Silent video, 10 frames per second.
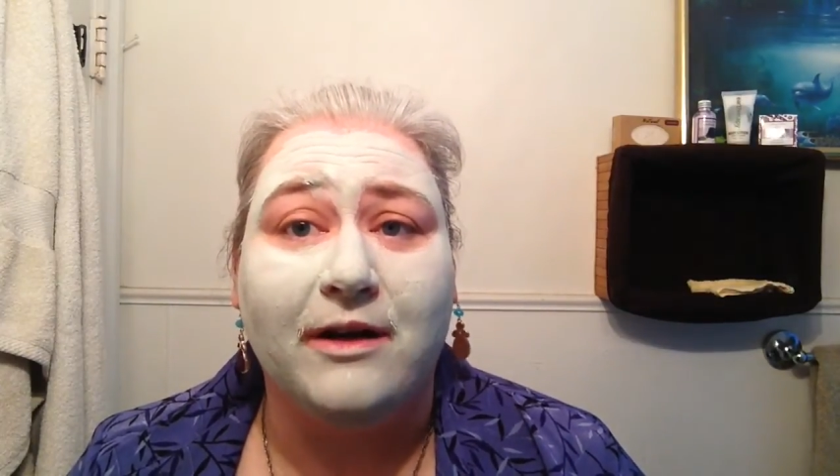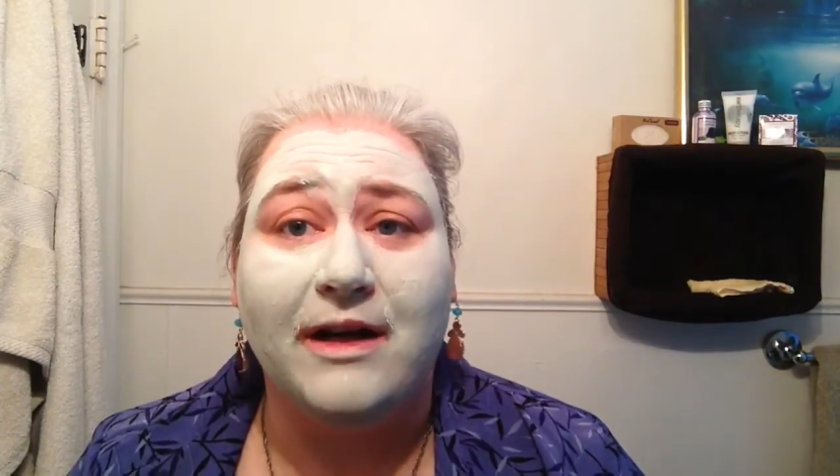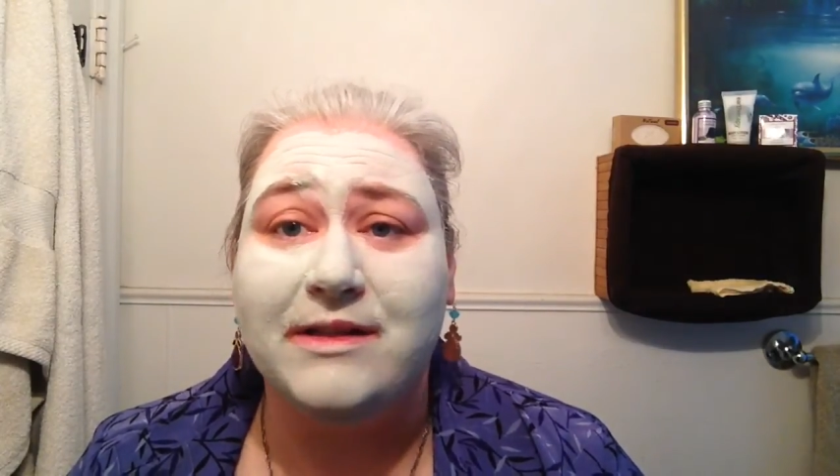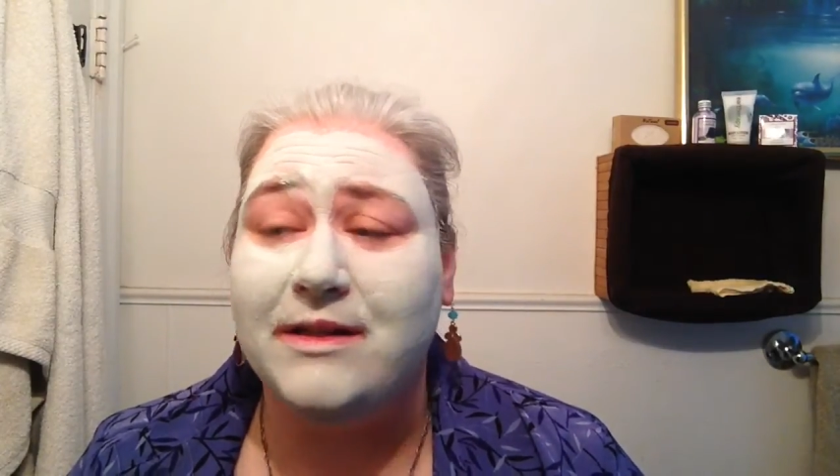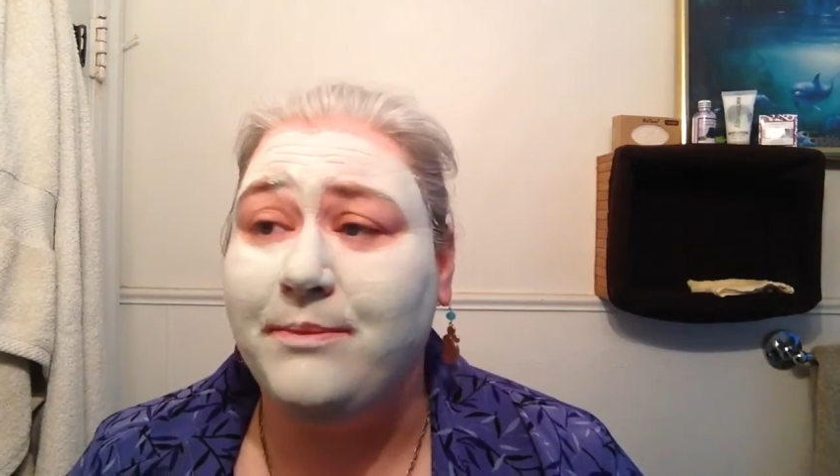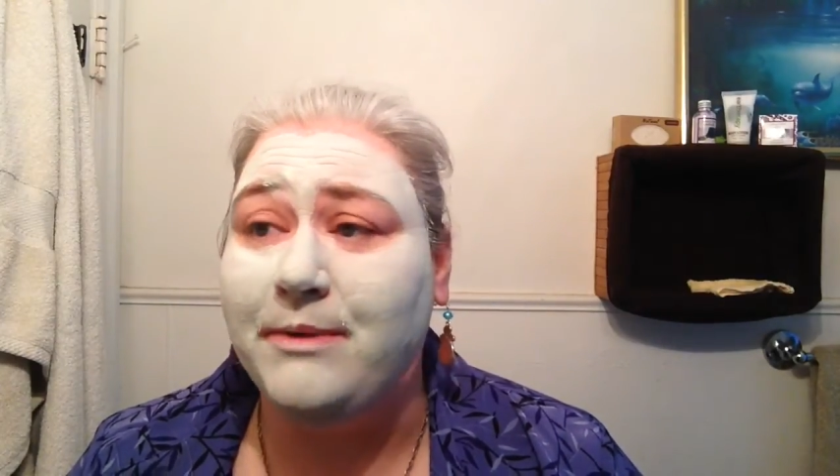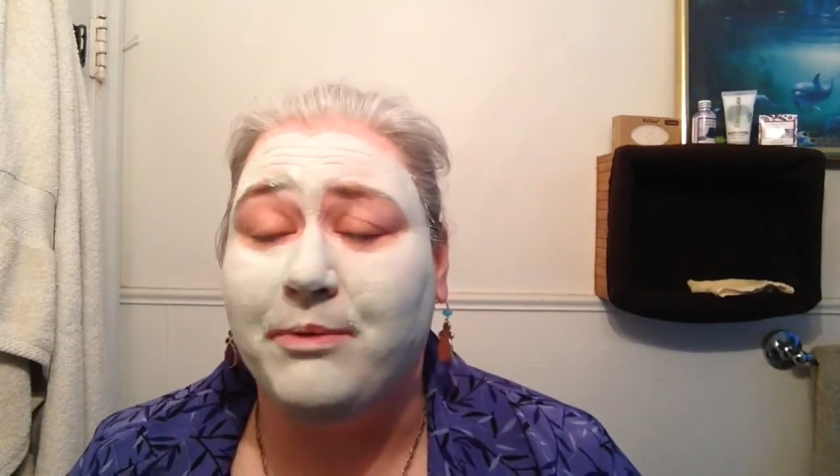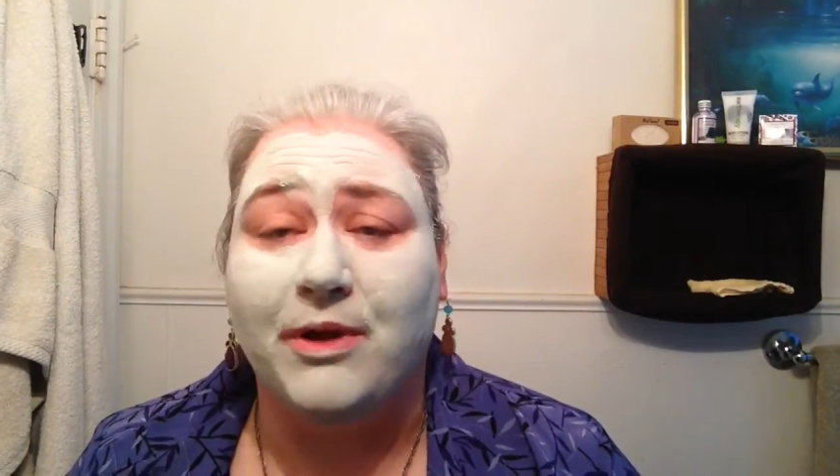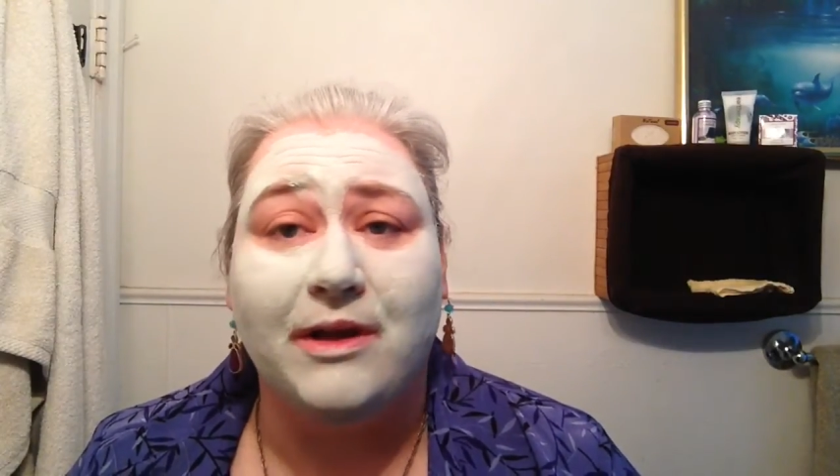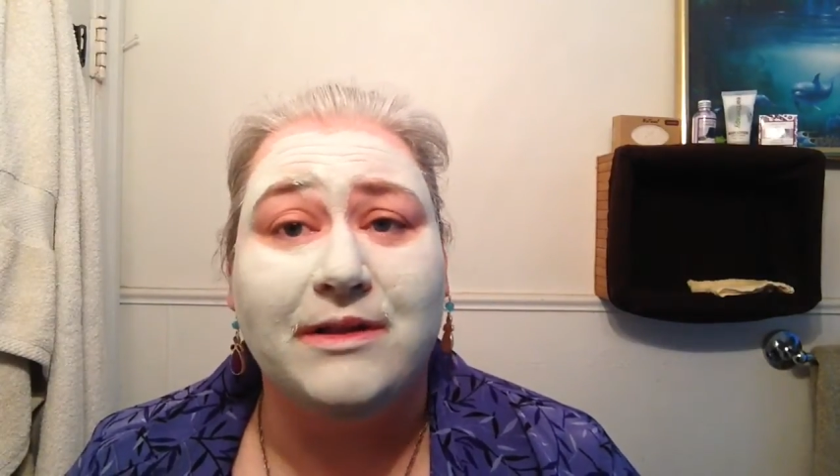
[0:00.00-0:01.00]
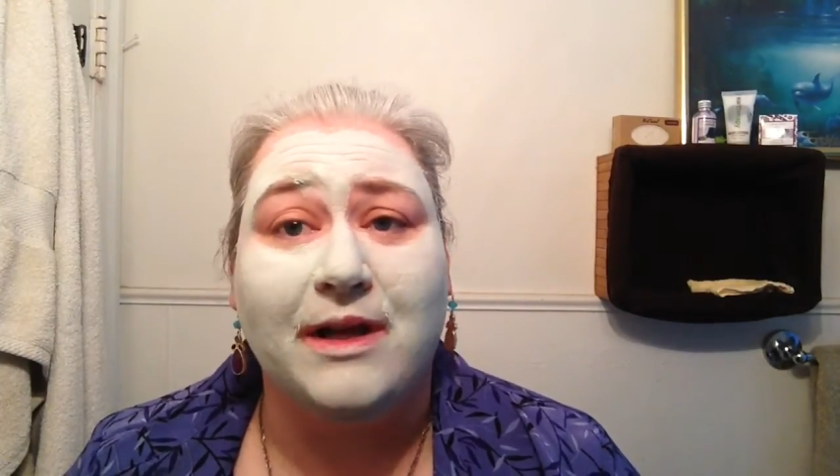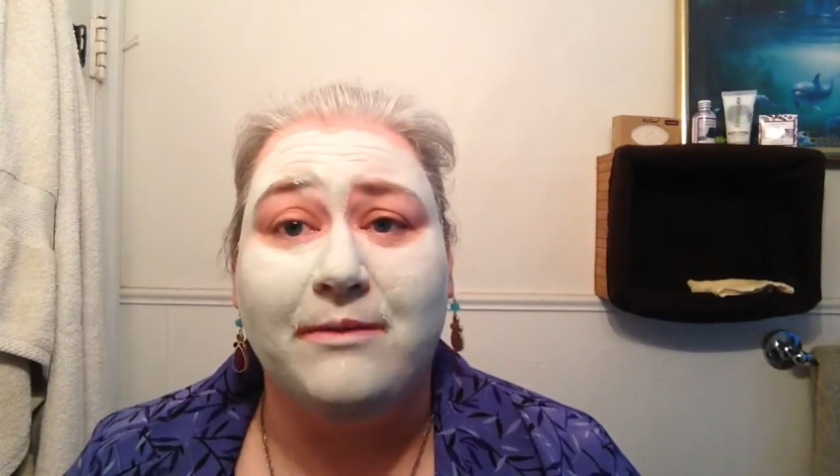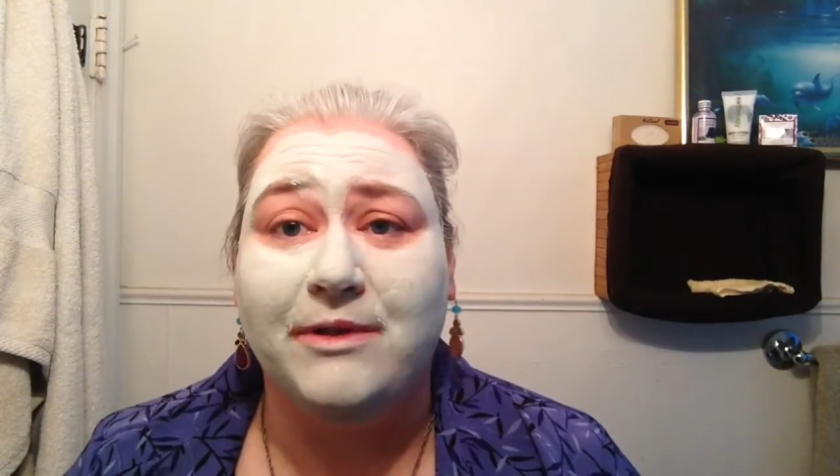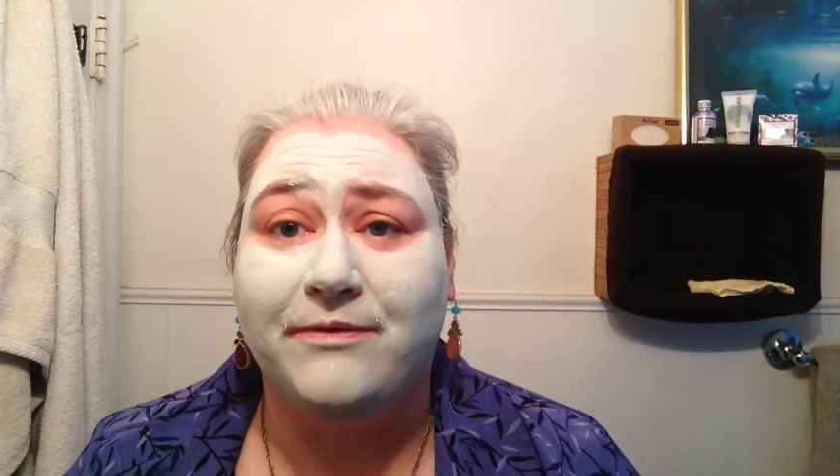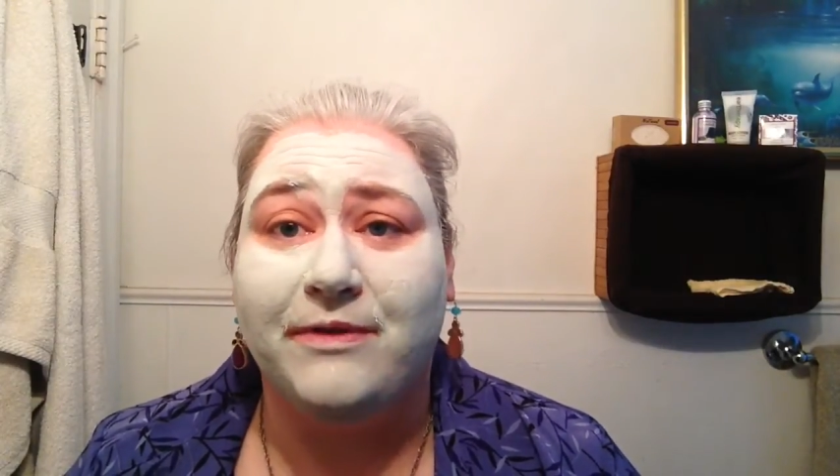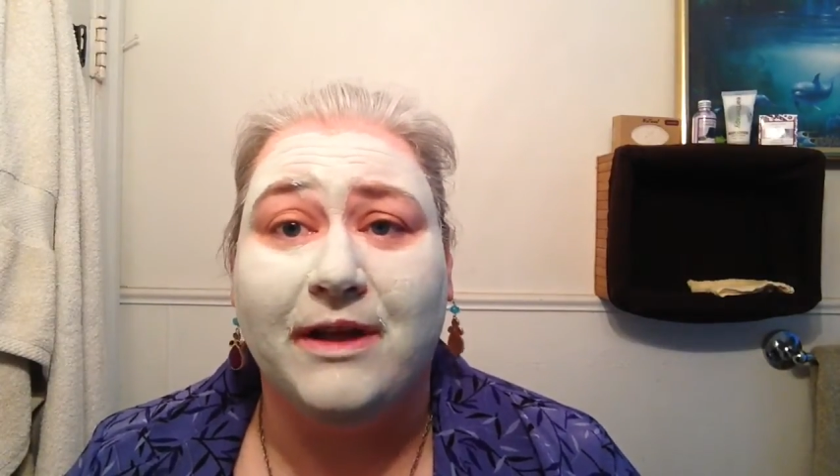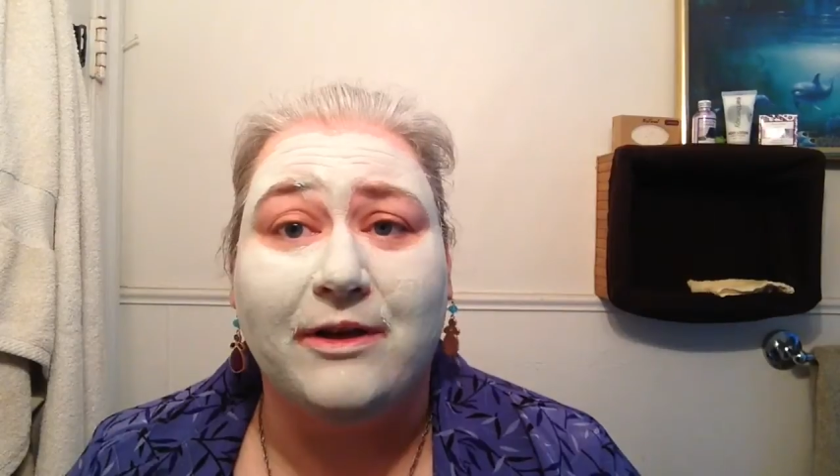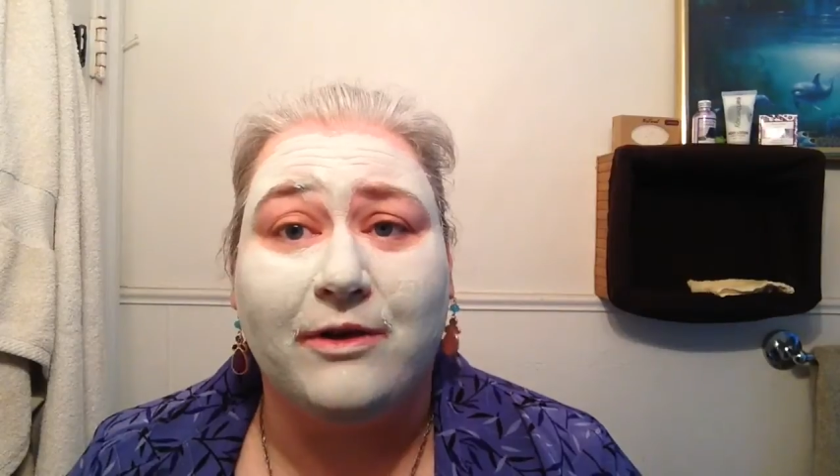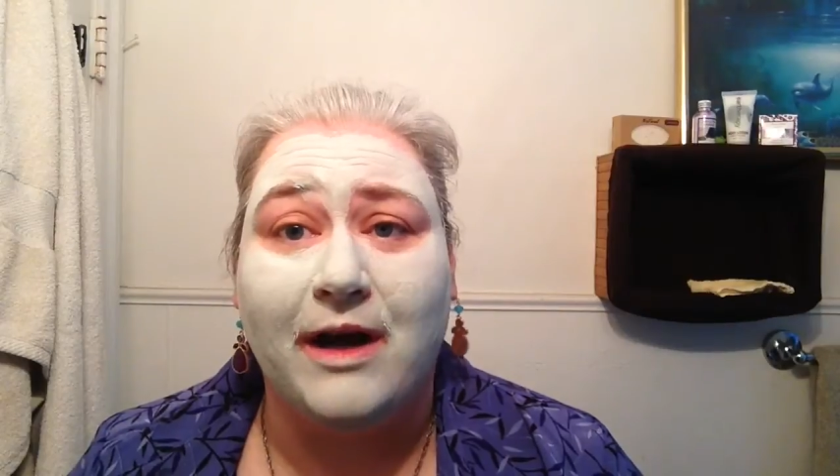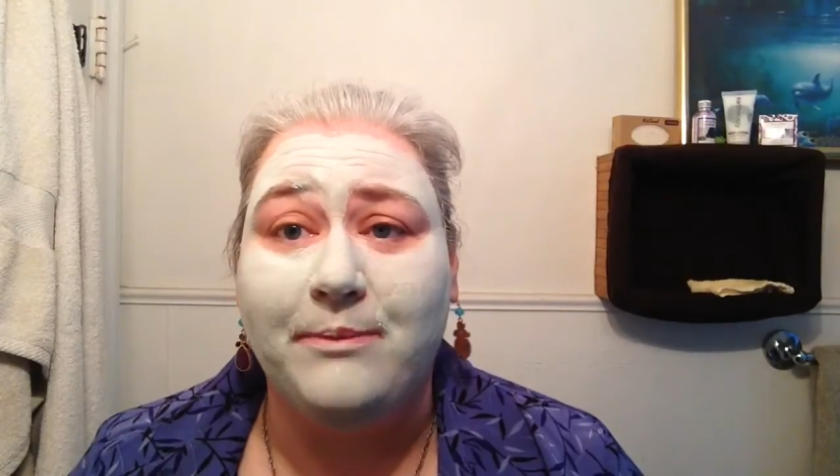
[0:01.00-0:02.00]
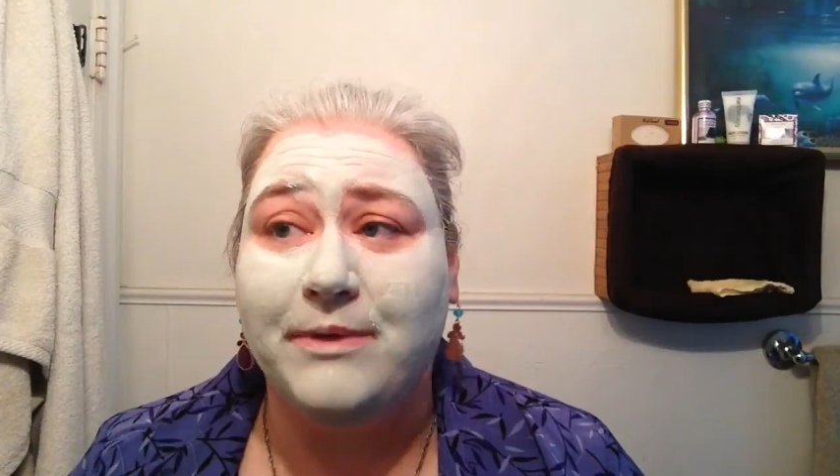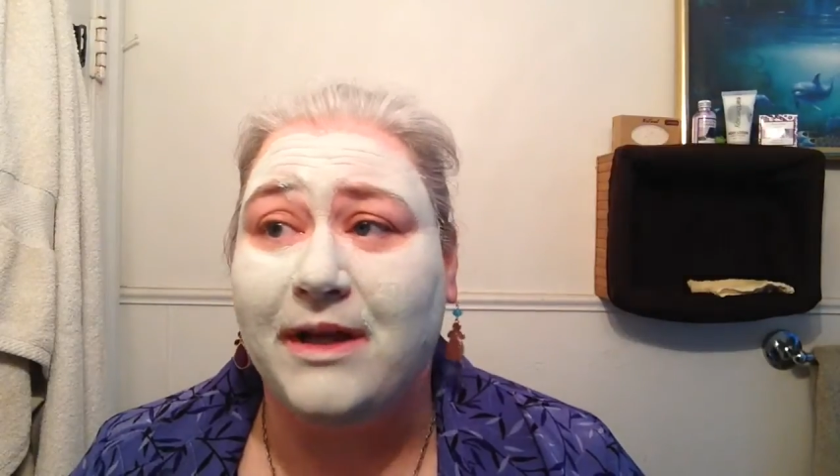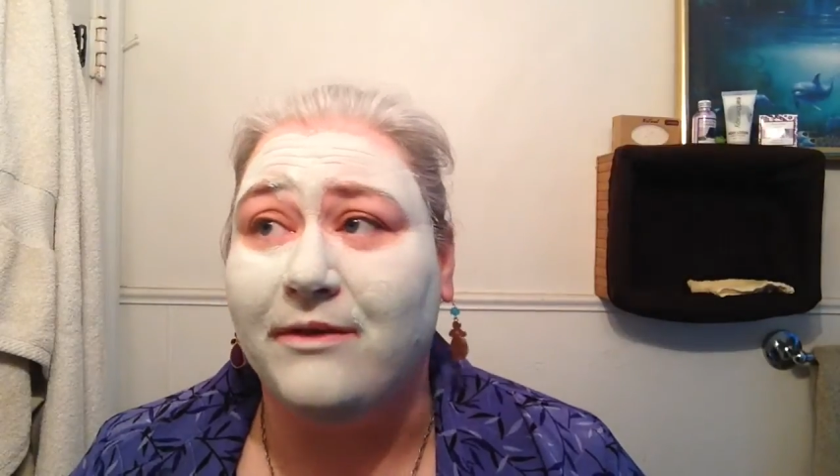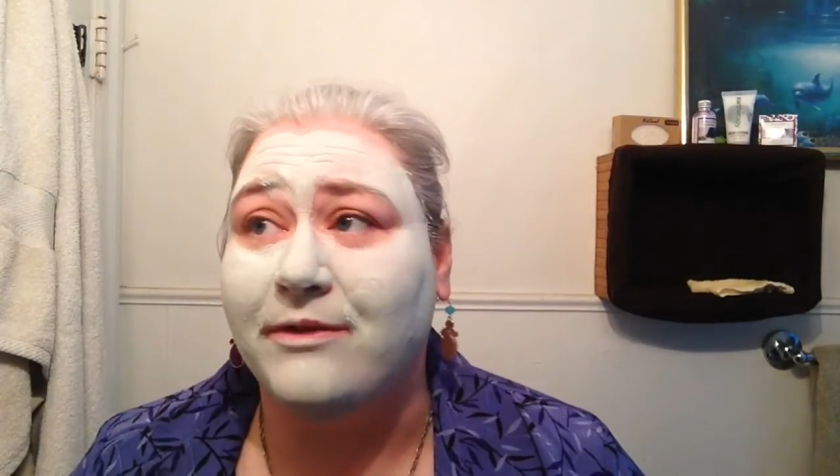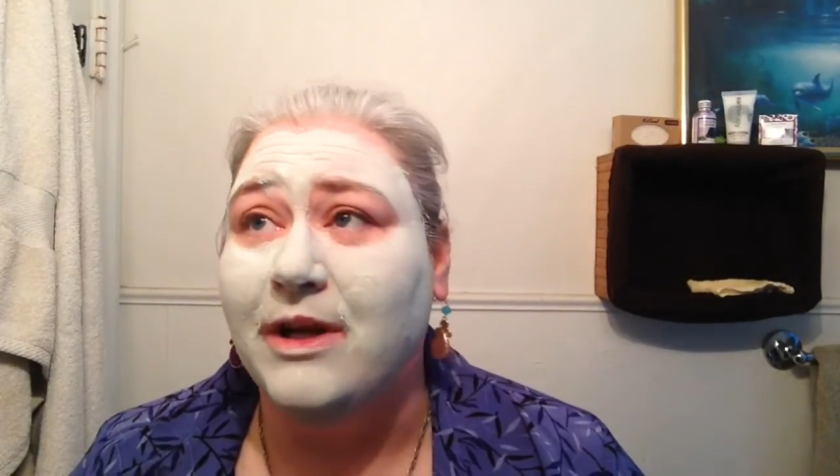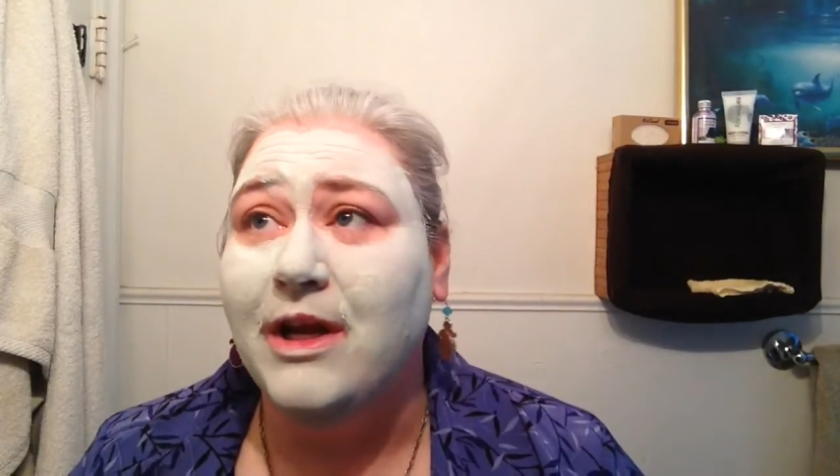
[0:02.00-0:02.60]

I see people all the time that feel like crap, that have,